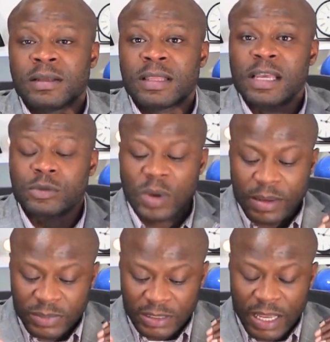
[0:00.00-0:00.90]
That's why
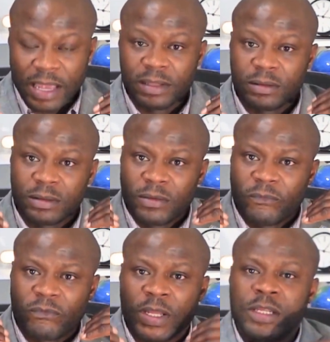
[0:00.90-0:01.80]
I'm saying
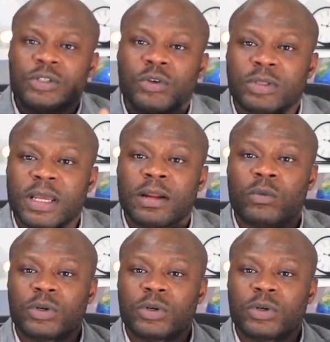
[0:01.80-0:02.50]
finish your dinner.